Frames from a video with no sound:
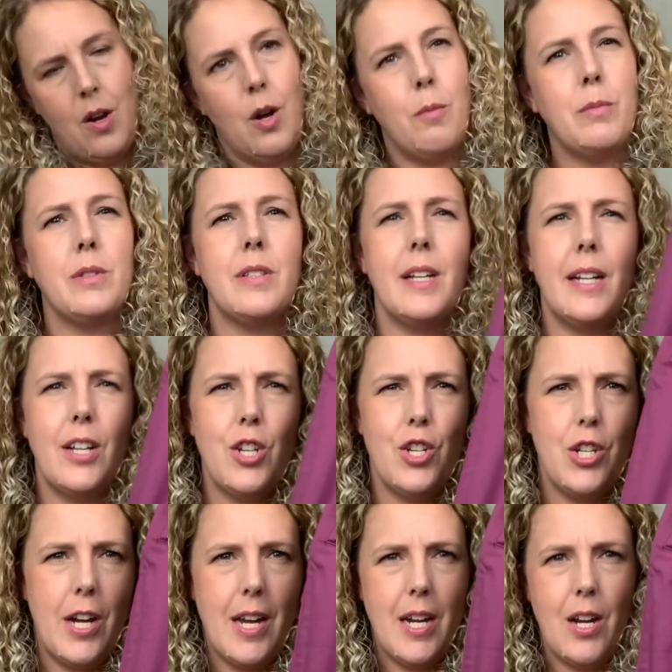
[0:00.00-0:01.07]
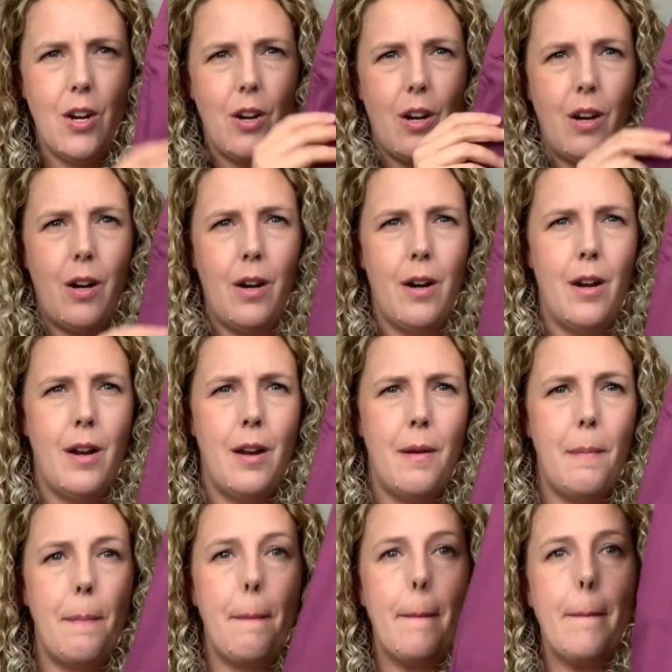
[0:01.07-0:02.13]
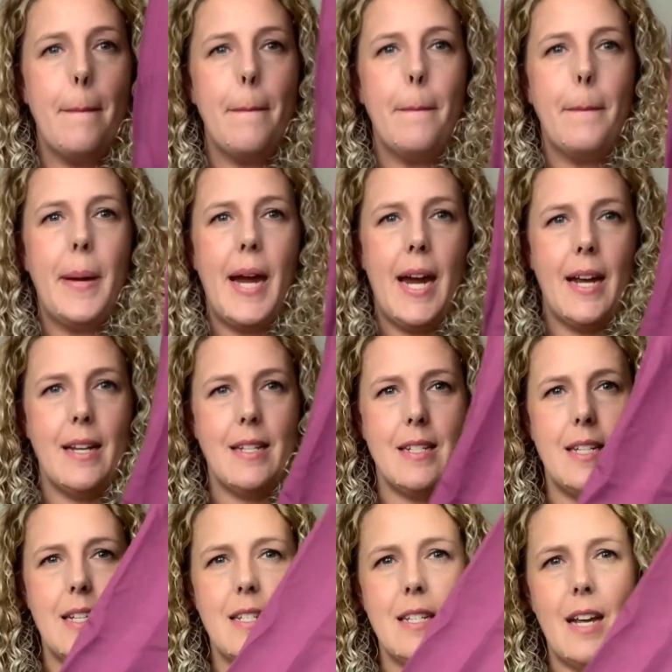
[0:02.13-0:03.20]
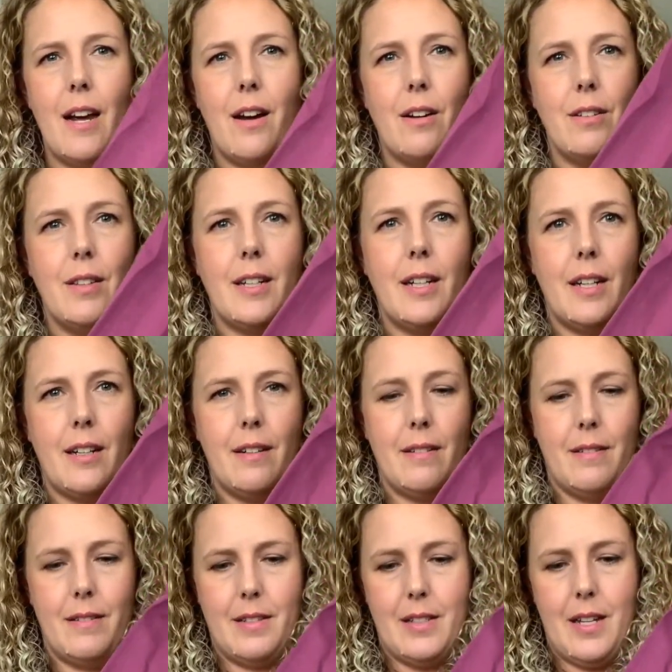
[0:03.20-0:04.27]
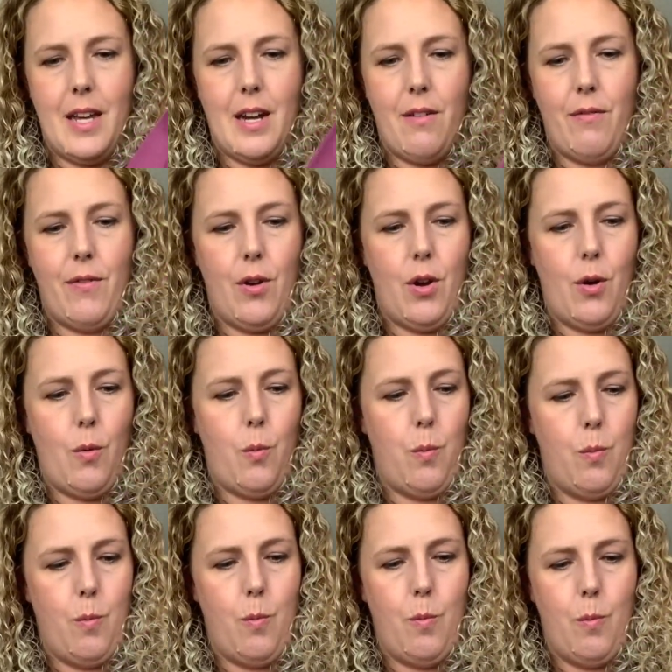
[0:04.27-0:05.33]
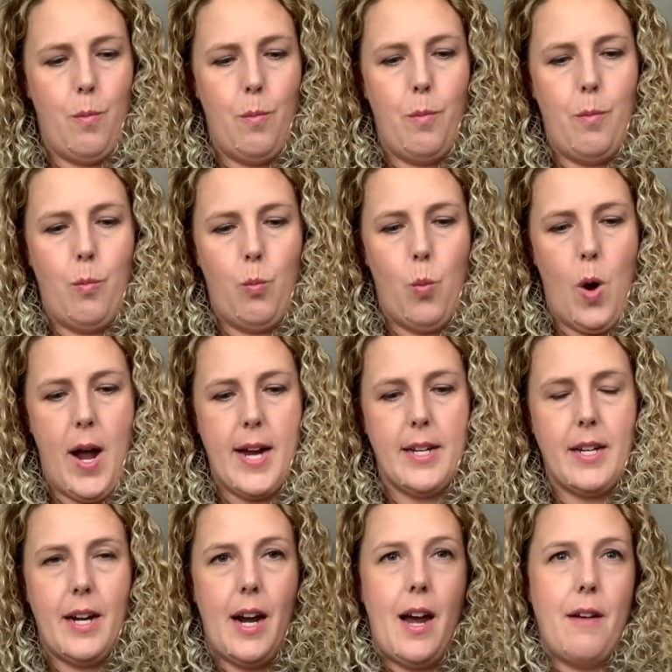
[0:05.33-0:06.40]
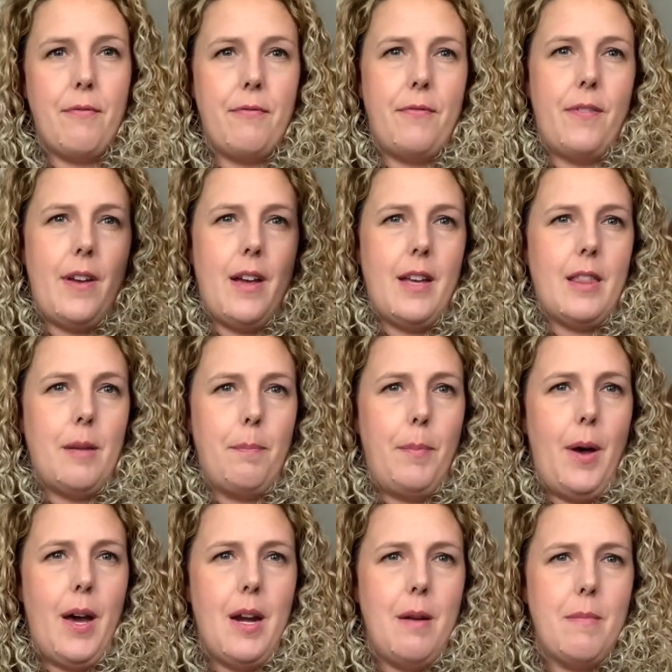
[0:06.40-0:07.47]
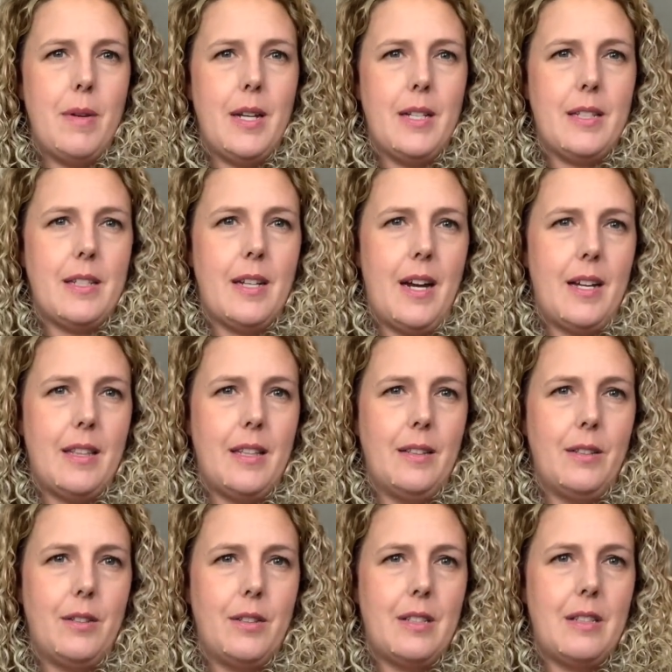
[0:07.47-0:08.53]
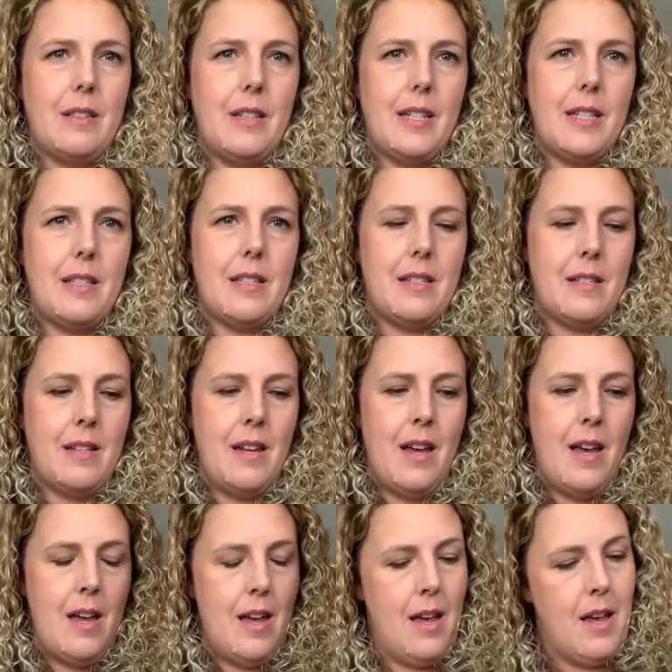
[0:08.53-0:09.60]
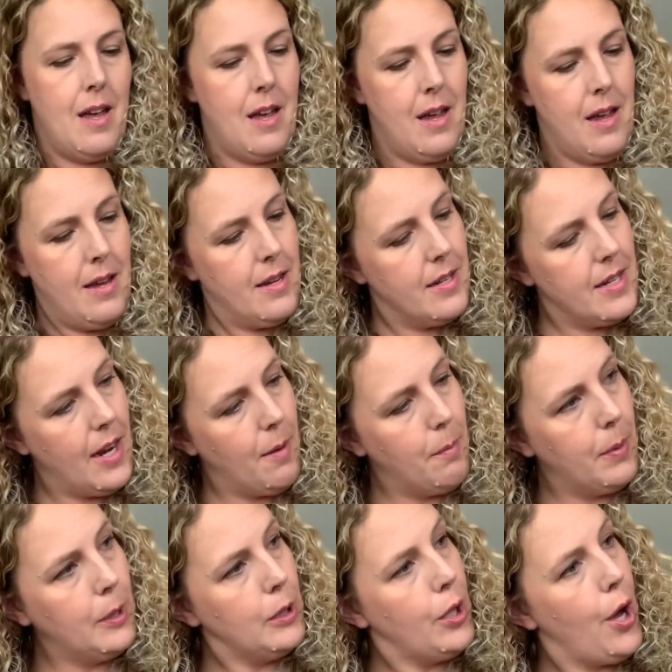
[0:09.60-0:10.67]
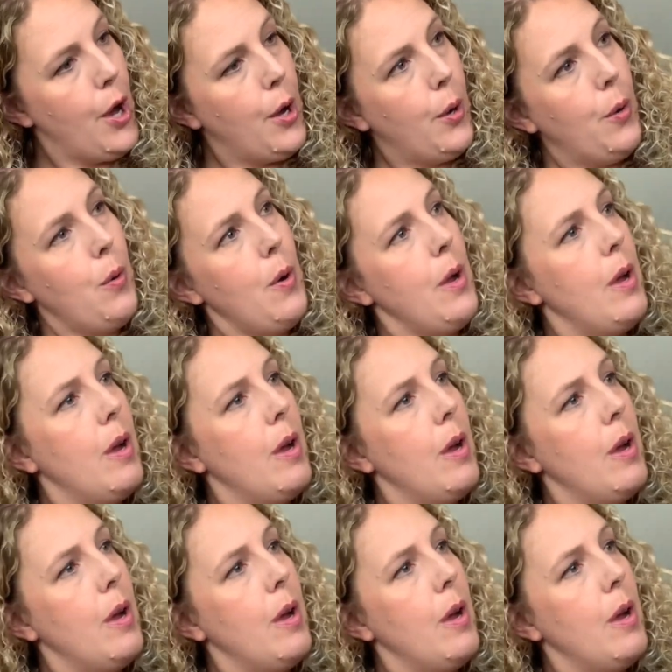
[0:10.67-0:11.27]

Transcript: almost like a shinier pant detail. It's kind of a wide cuff at the bottom and it's got the little slits down below.